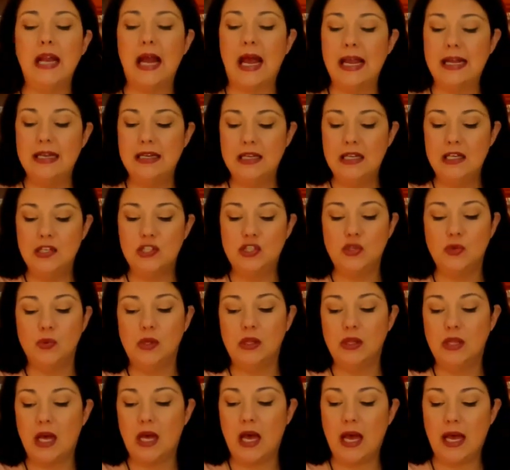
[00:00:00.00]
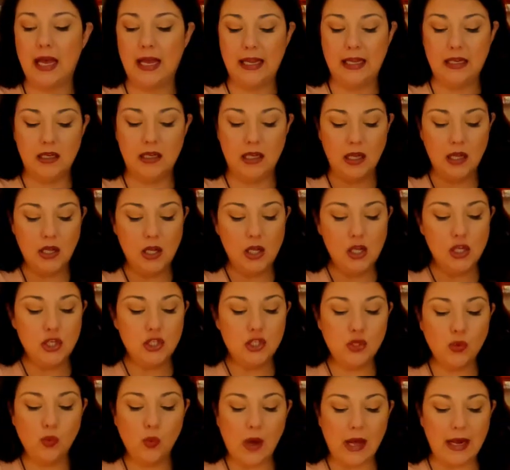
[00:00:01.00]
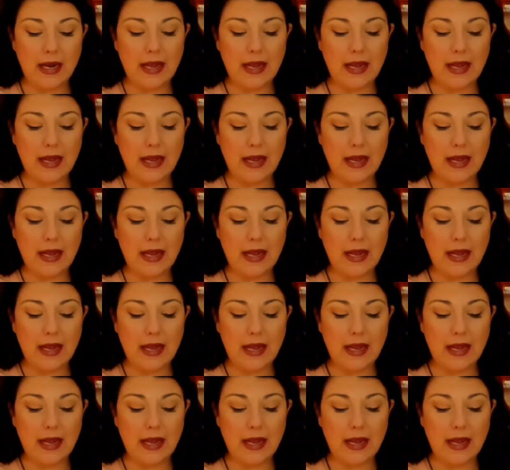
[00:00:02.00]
I need to align to what